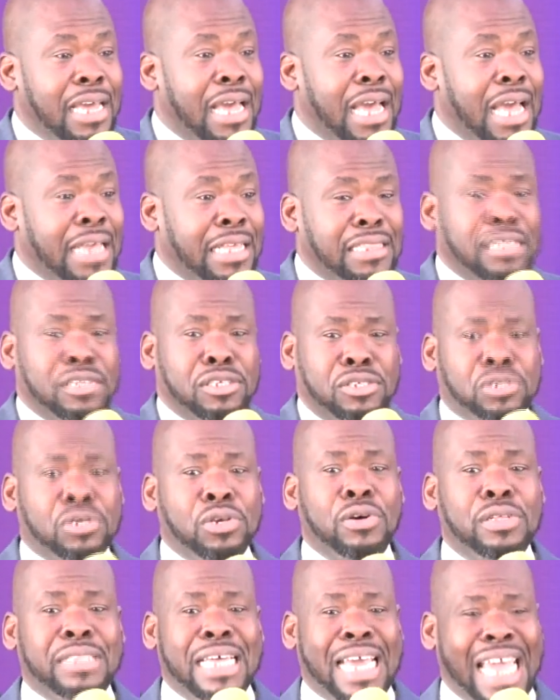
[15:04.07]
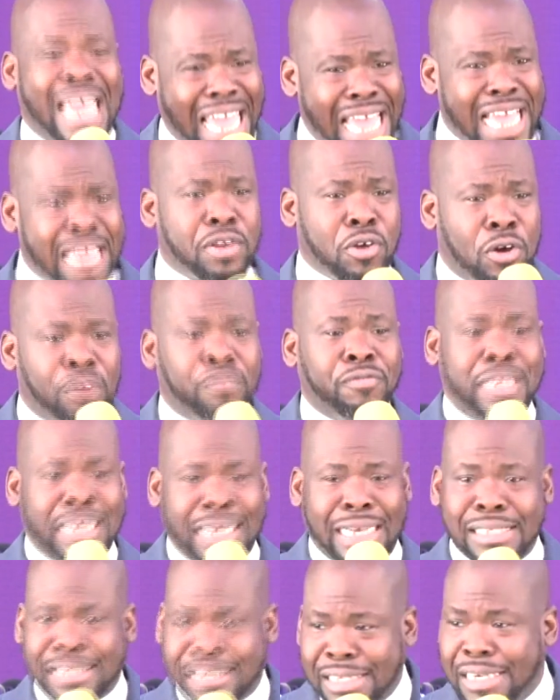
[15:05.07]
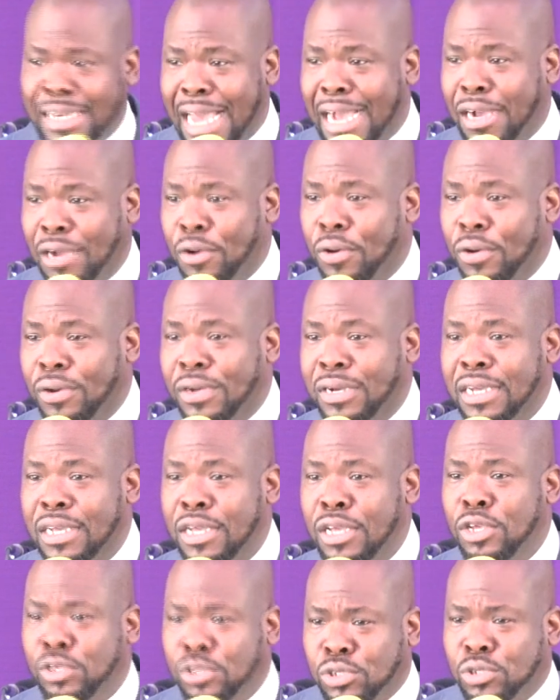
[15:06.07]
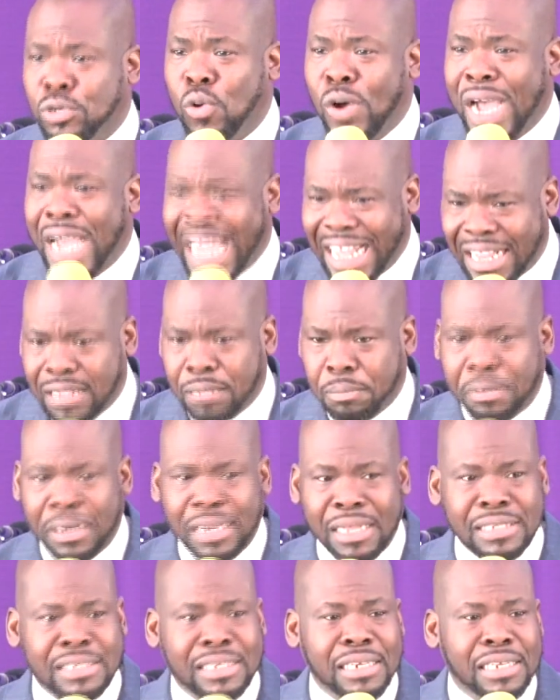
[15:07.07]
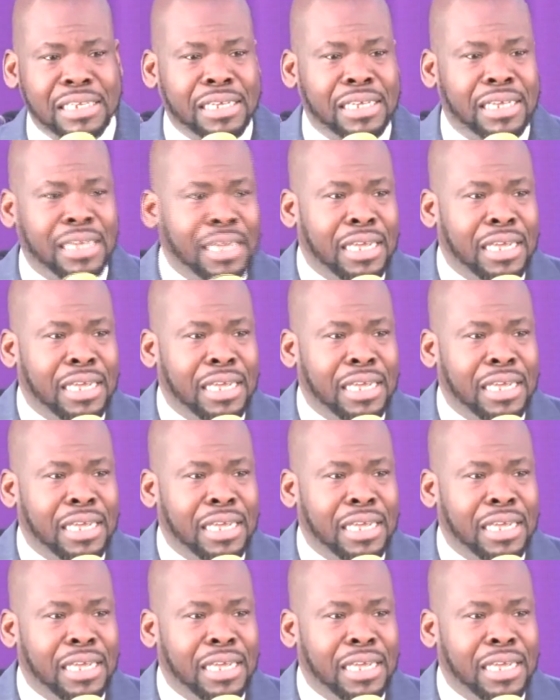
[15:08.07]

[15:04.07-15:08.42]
and they saw the head of their synagogue so helplessly